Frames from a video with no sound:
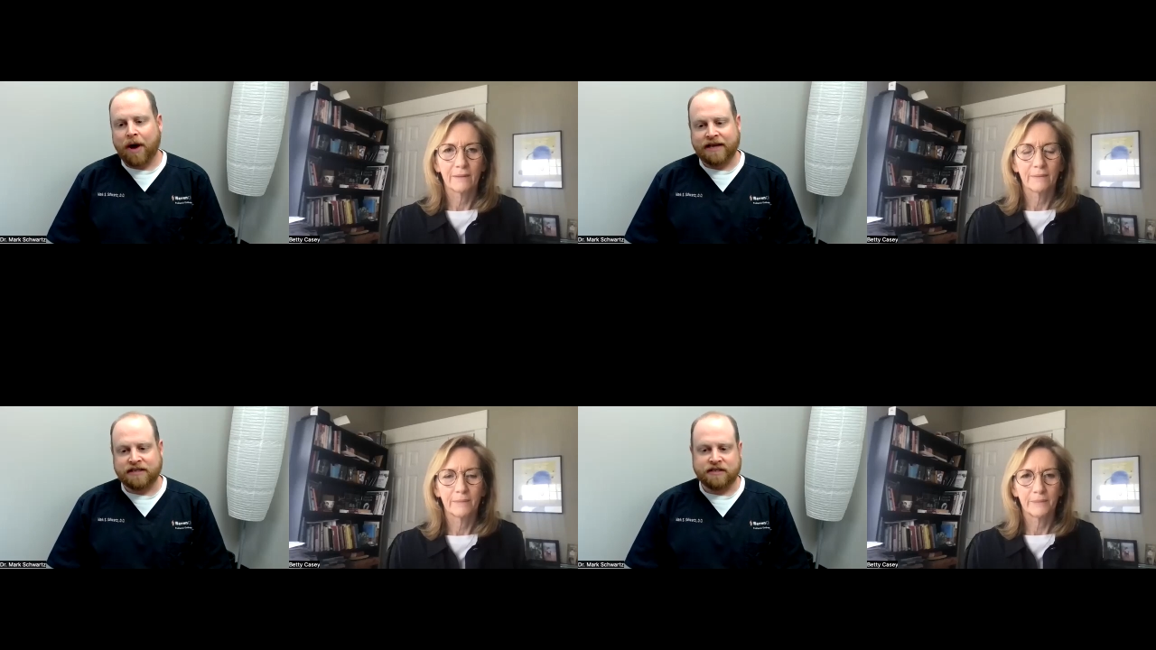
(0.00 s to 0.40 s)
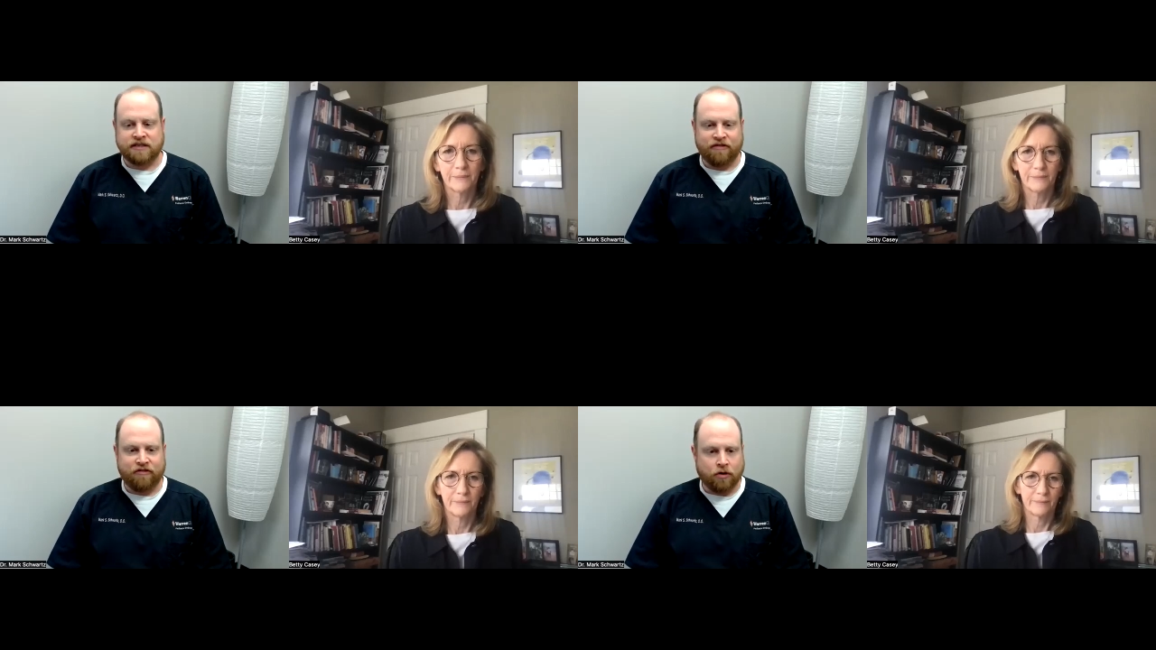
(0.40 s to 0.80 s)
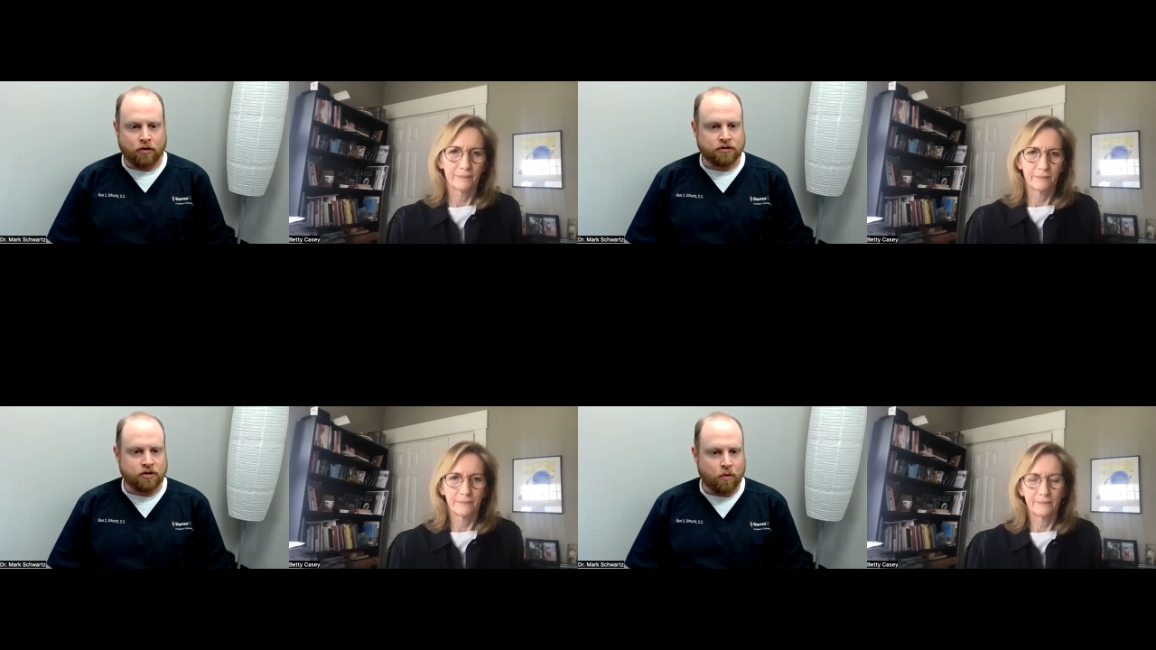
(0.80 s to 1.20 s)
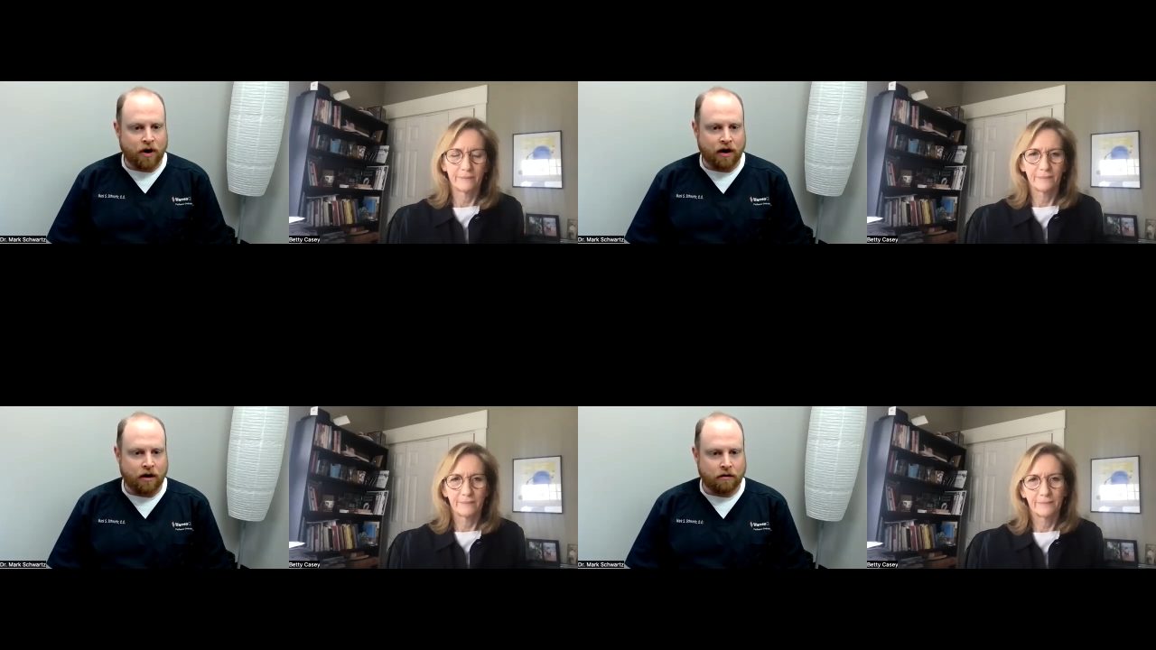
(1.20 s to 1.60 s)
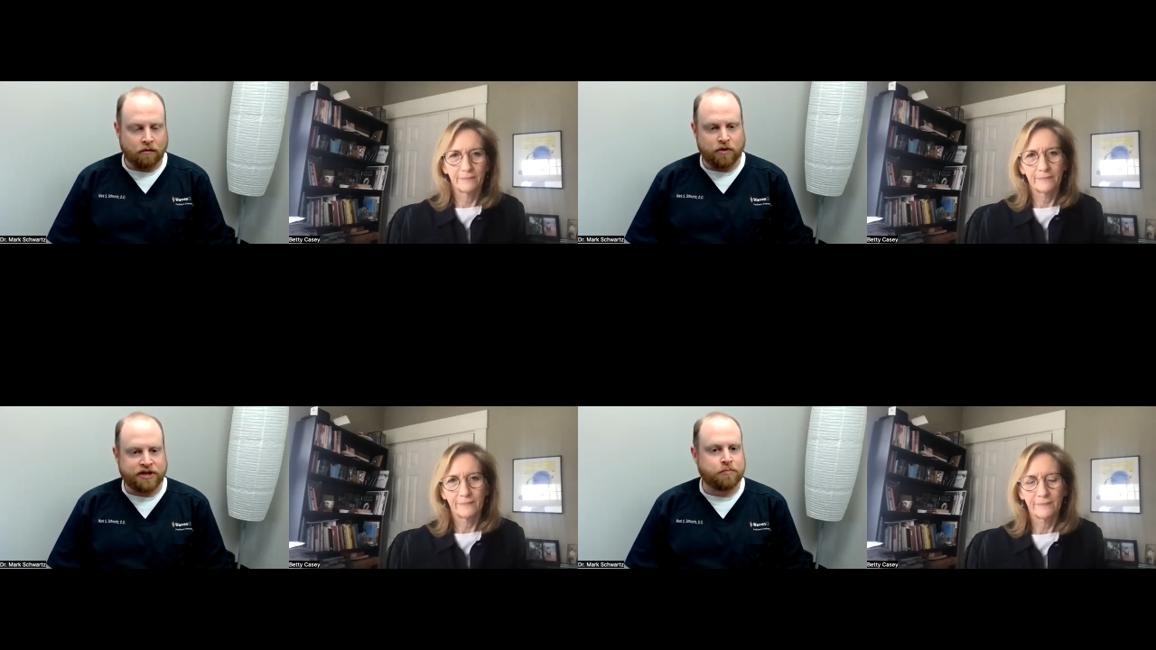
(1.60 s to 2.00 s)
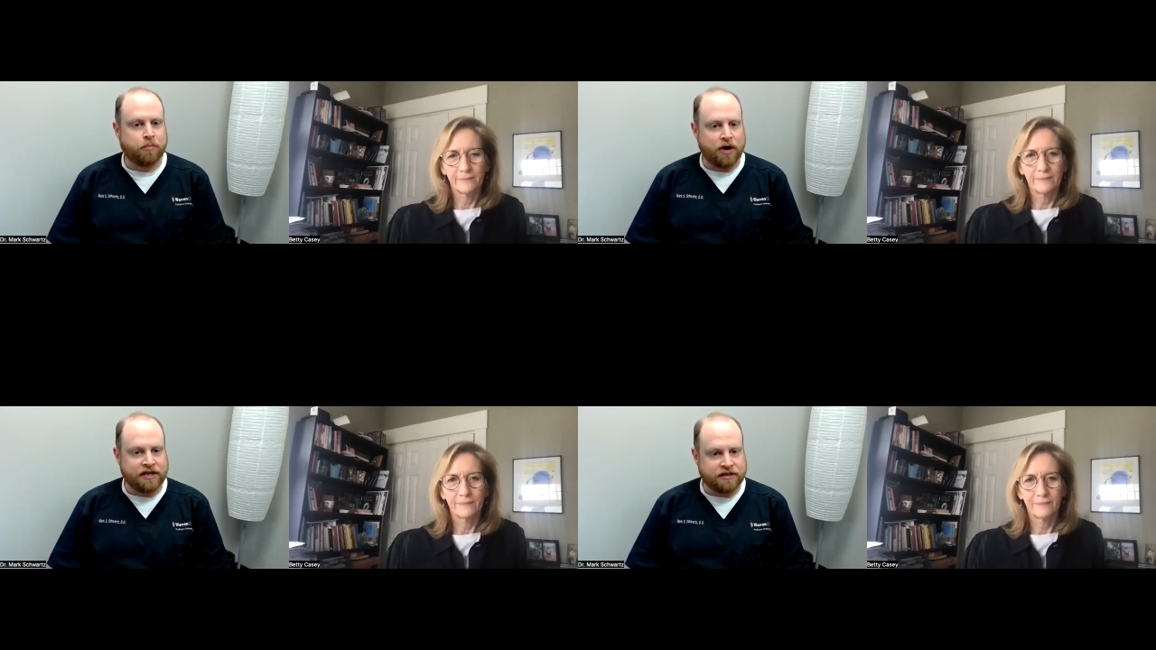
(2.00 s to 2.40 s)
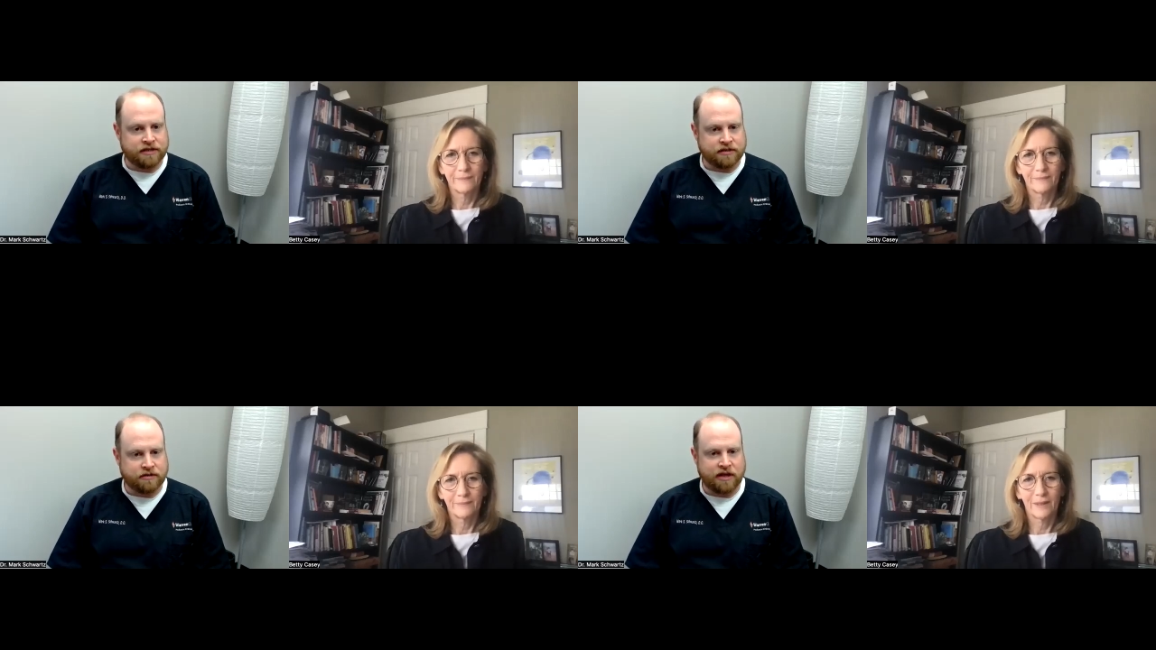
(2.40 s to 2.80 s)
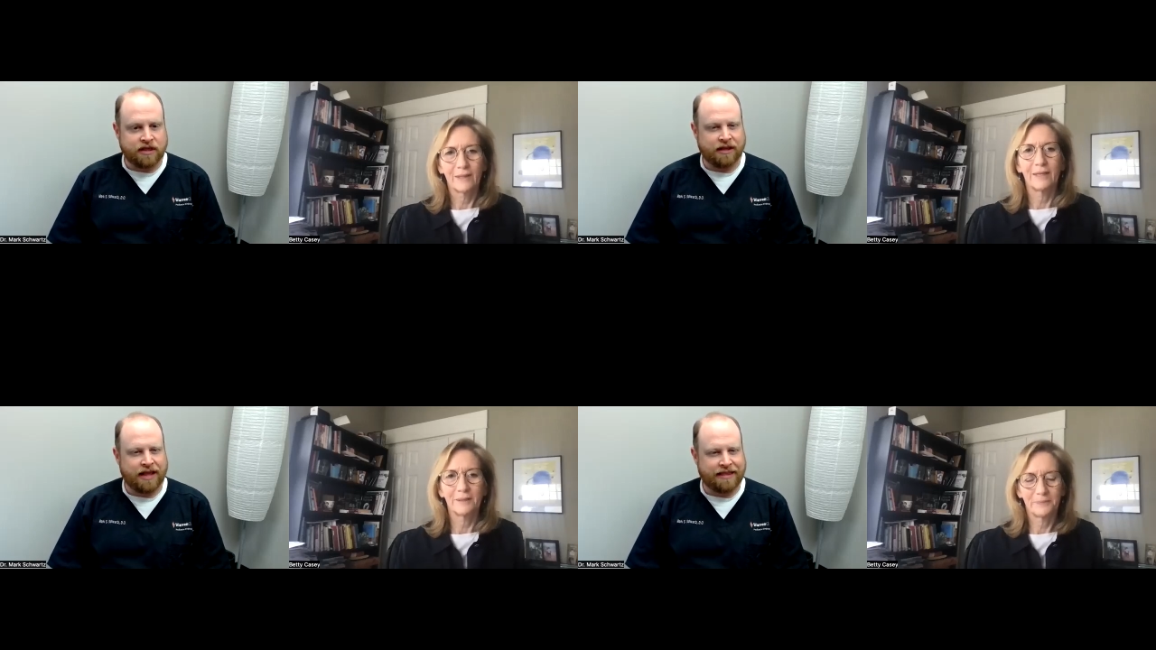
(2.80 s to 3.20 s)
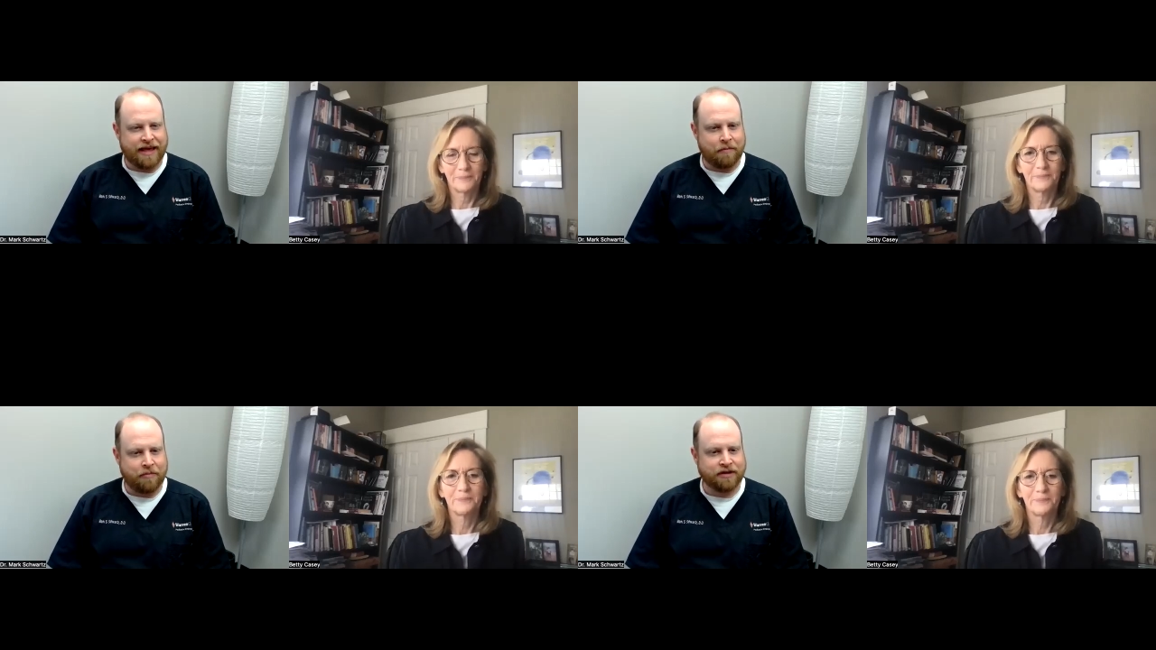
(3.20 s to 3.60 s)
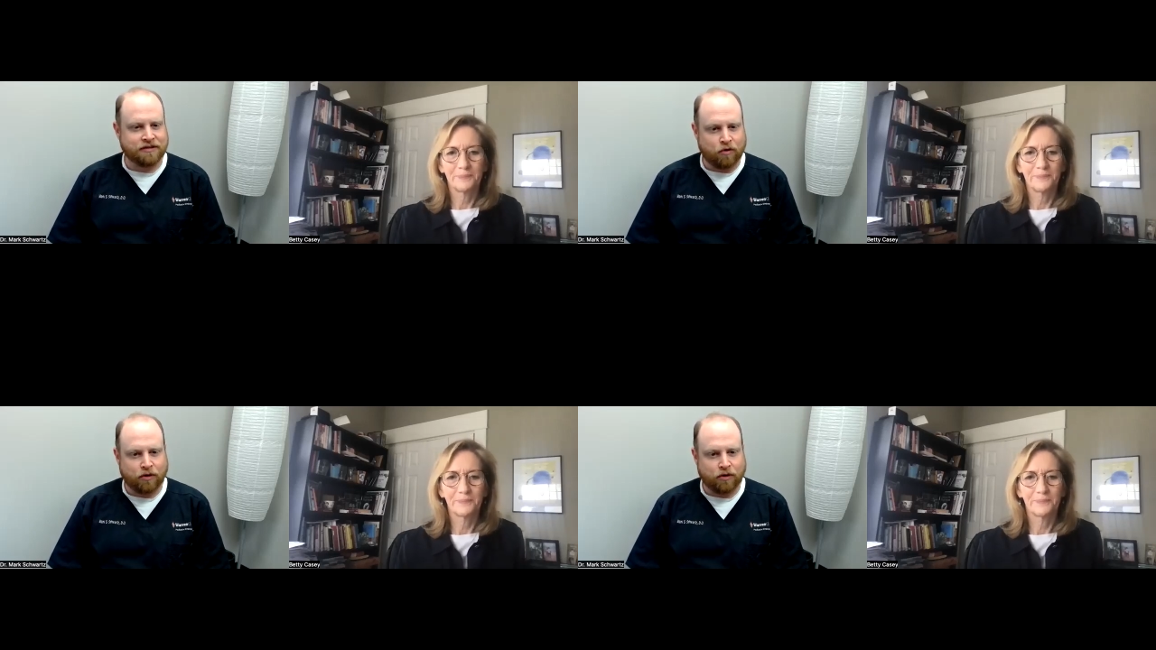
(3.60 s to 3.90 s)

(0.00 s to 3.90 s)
Speaker 1: bikes, it's difficult to wear wrist braces or anything like that because